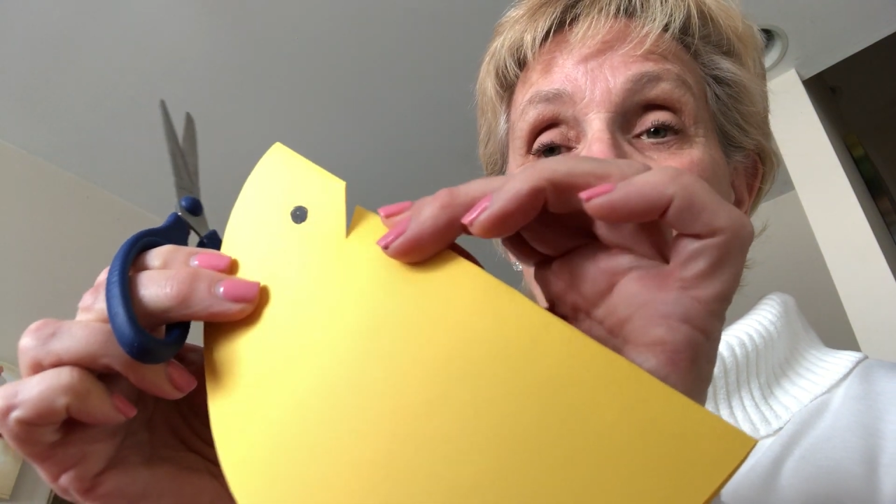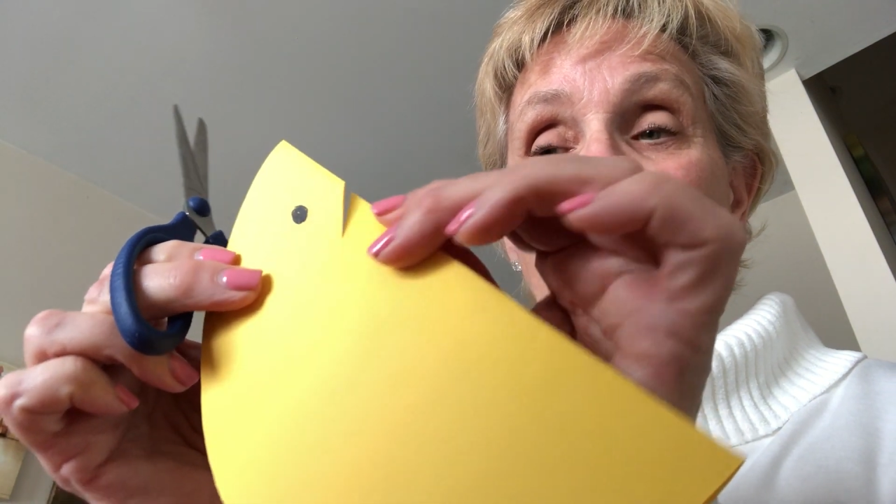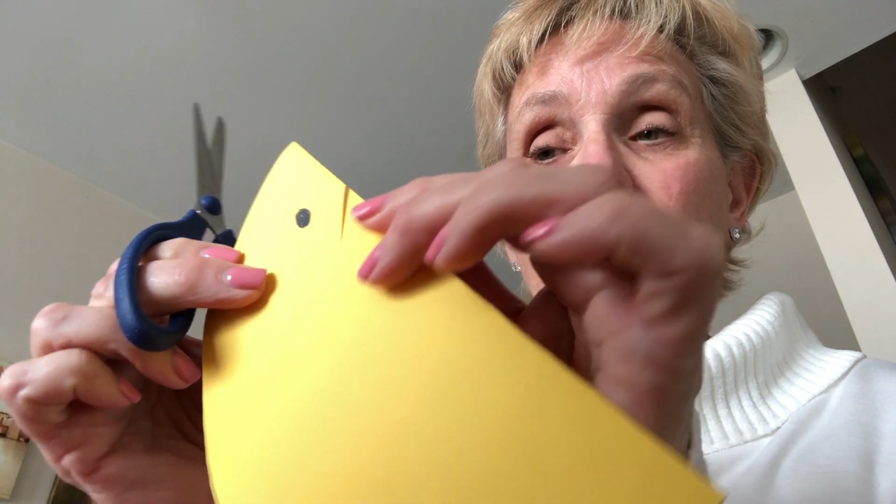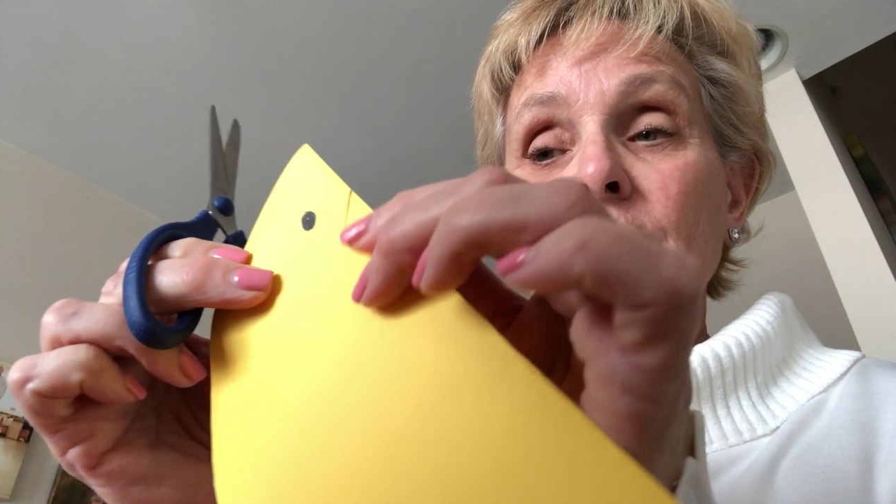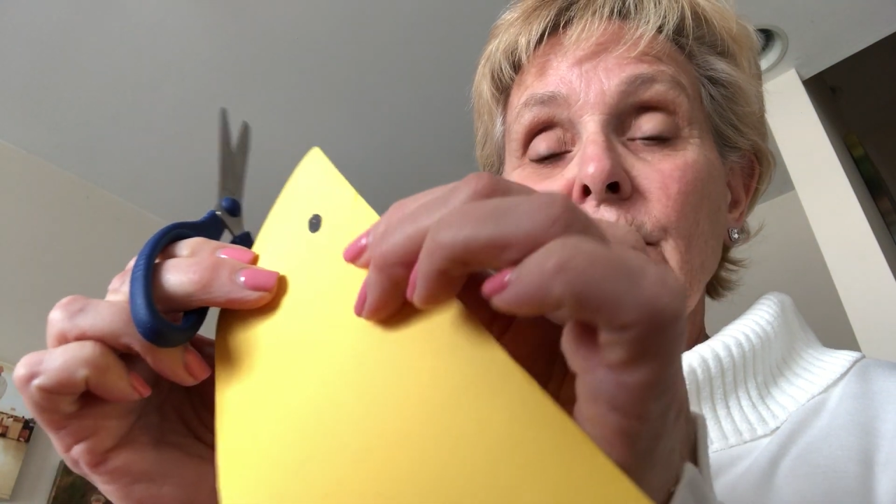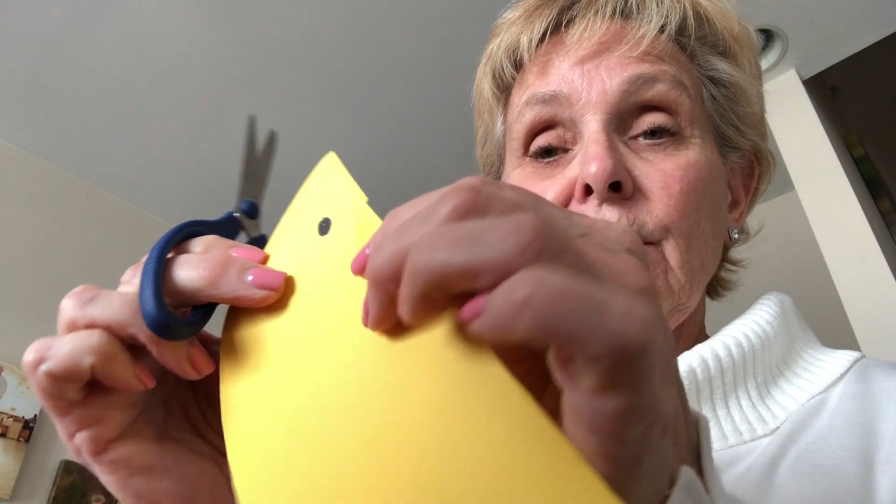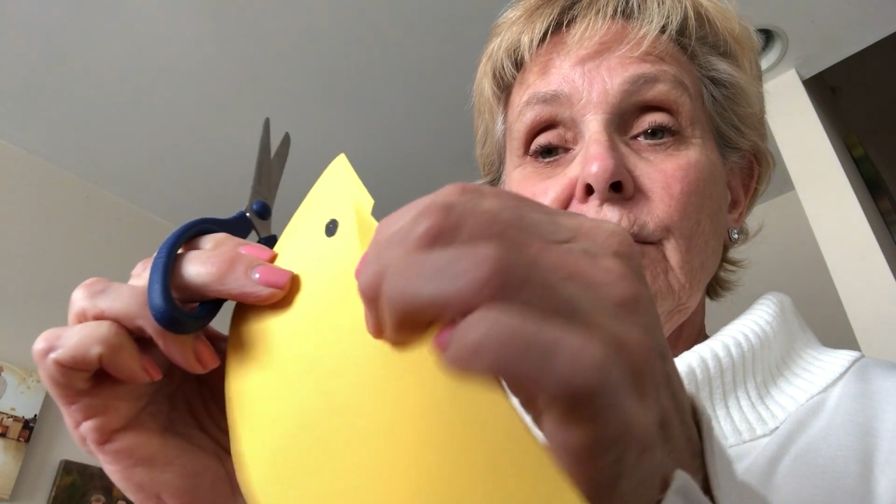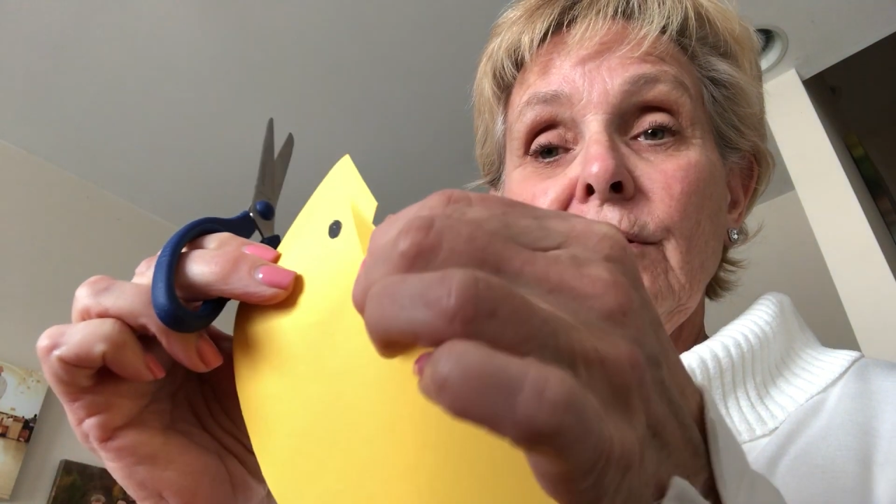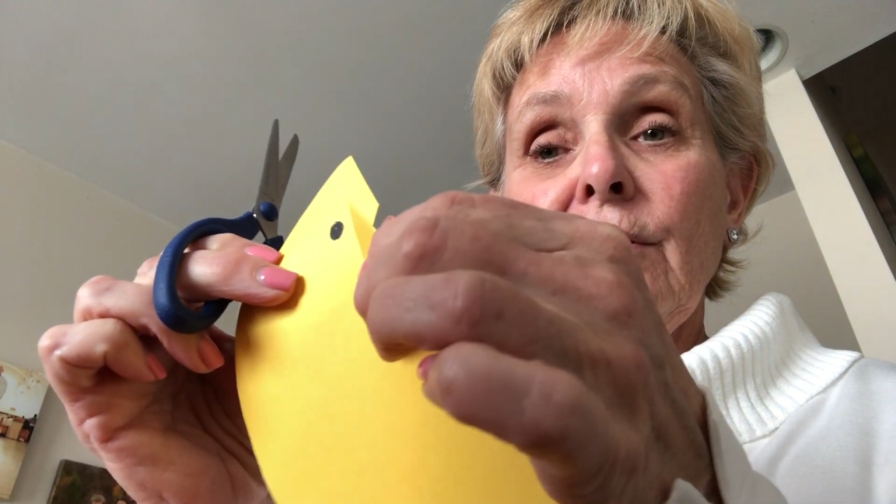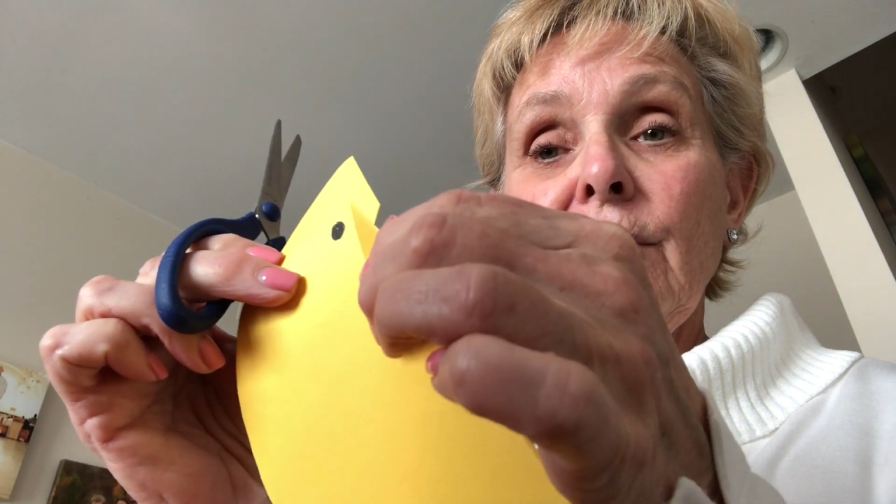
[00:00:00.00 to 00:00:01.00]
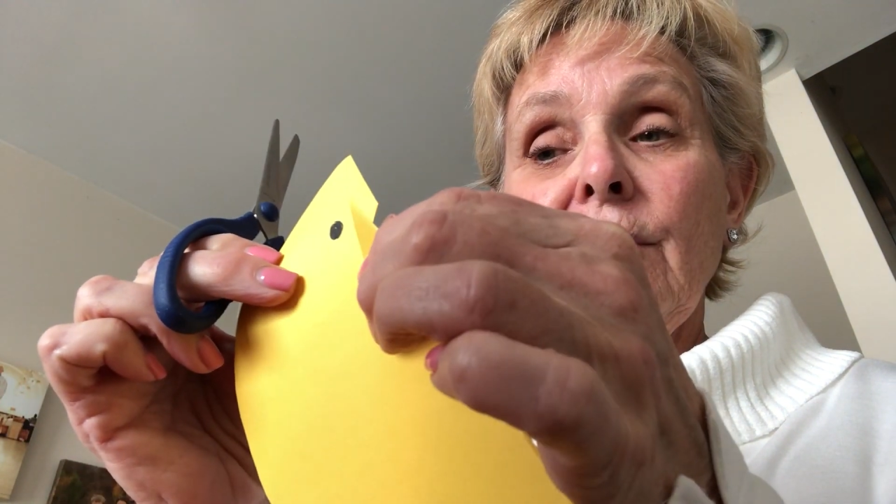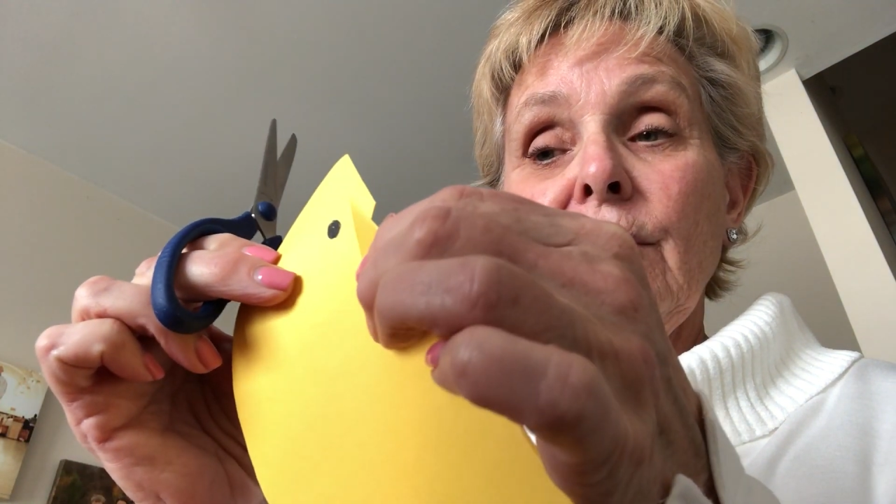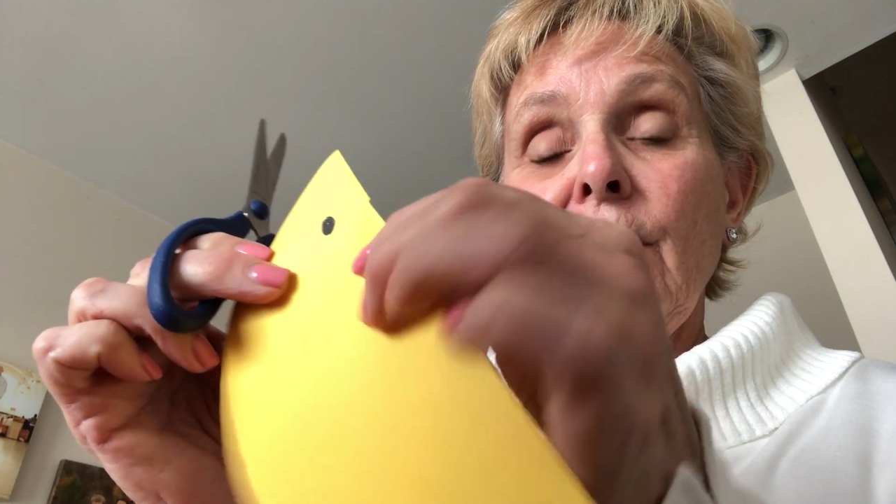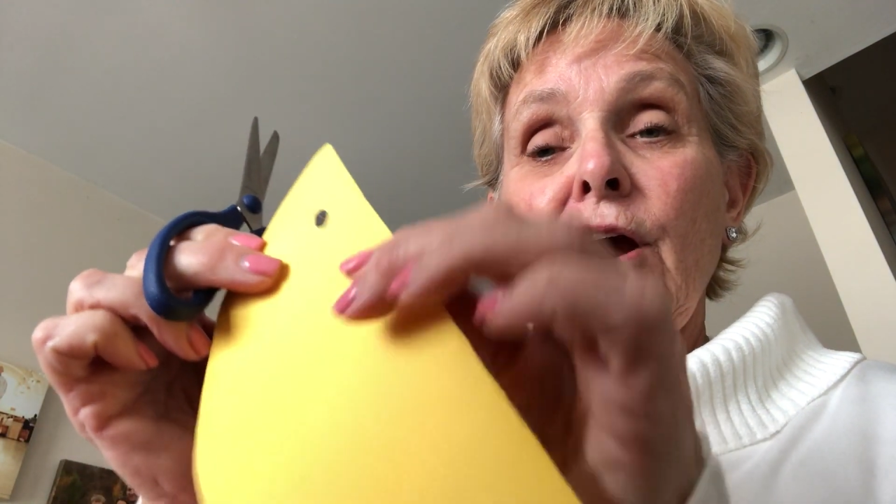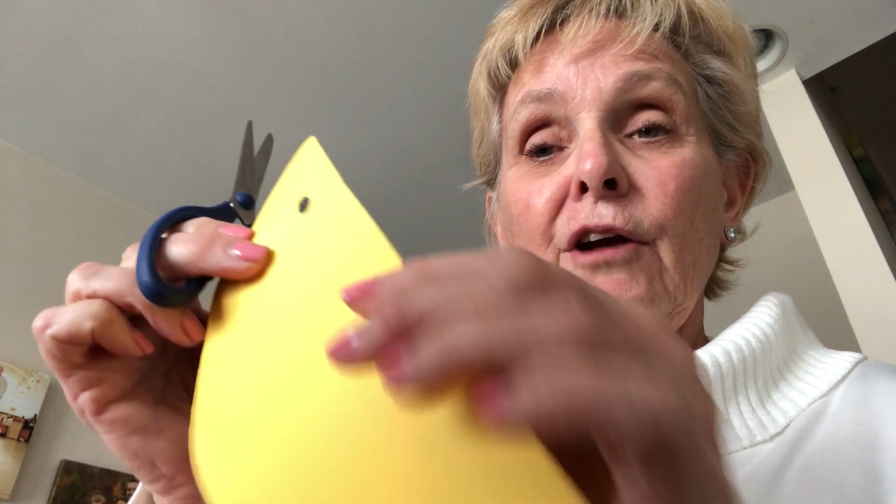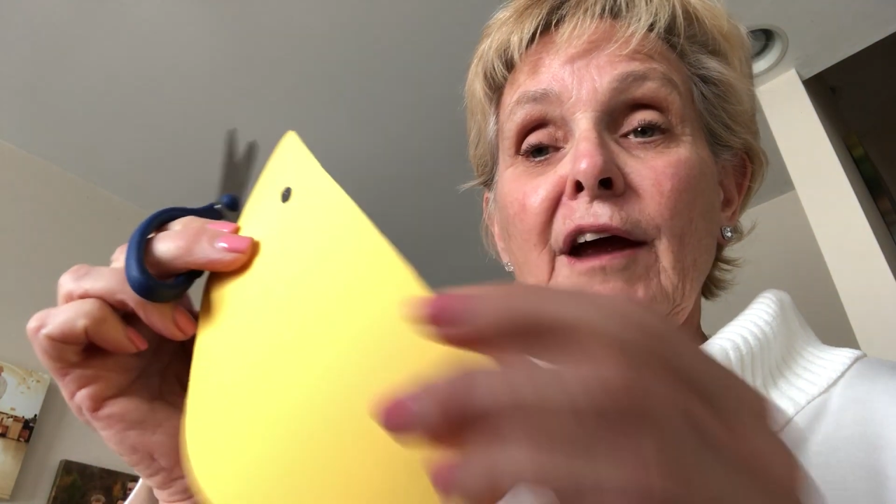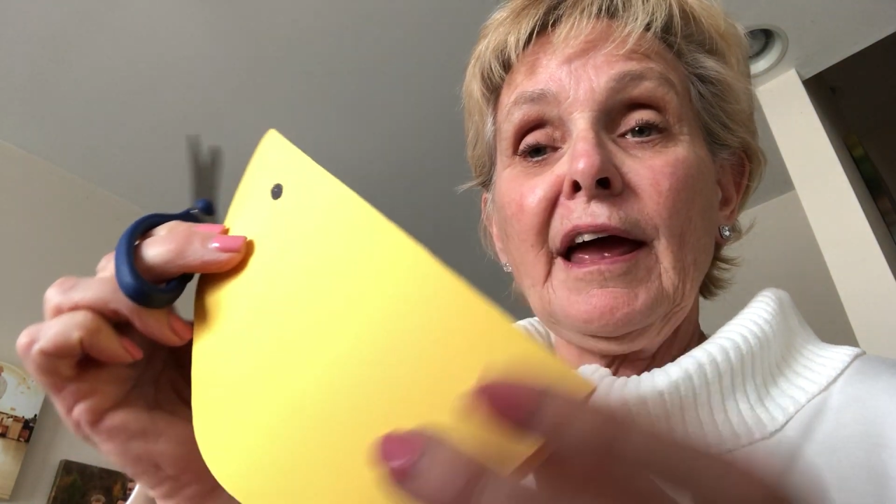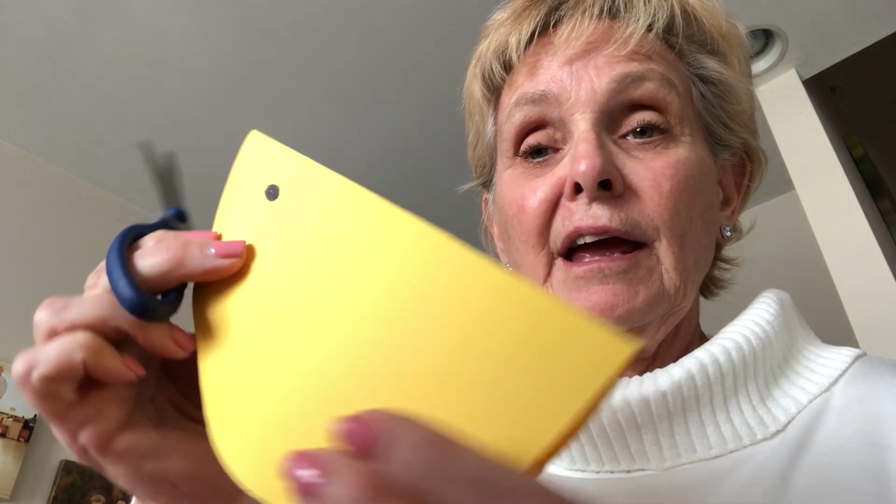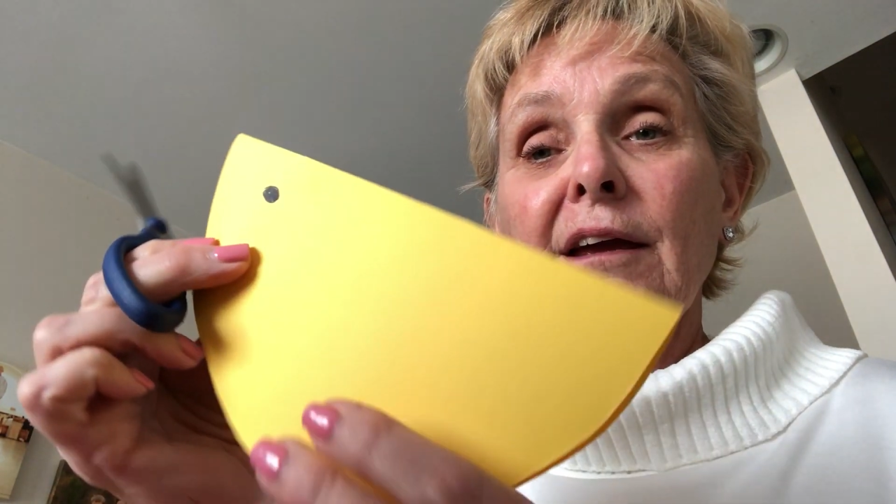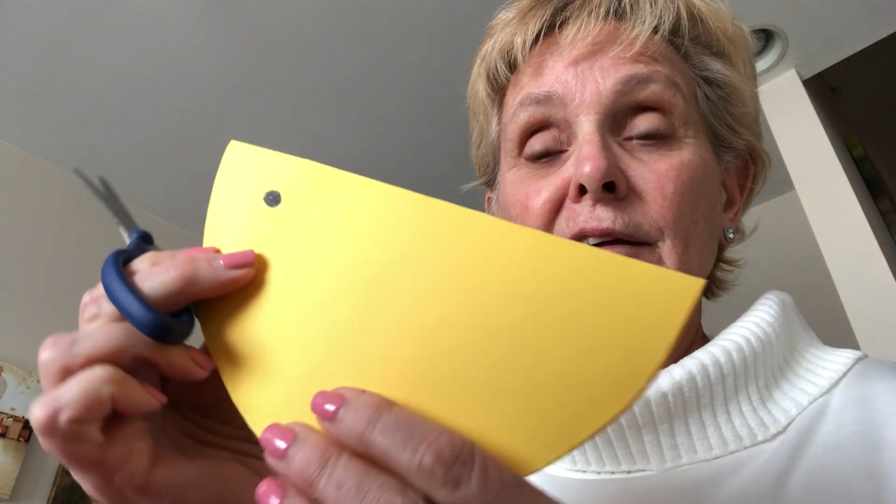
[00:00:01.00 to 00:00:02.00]
in her
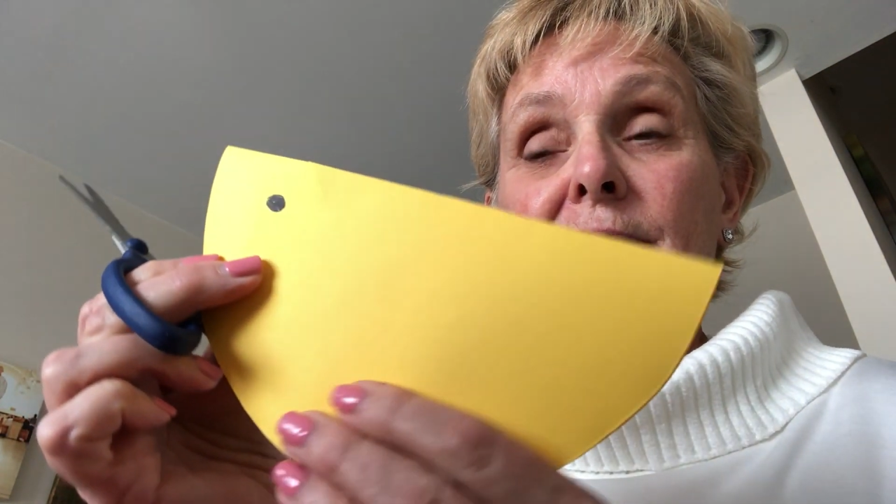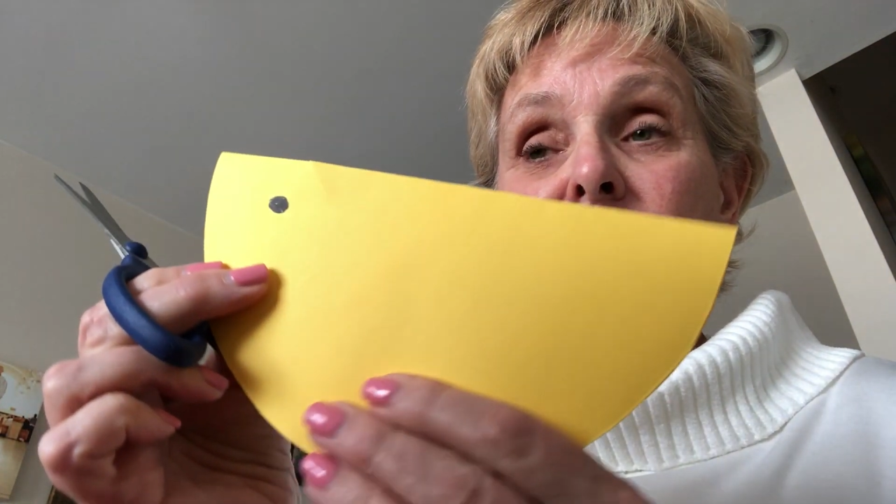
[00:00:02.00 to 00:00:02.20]
egg.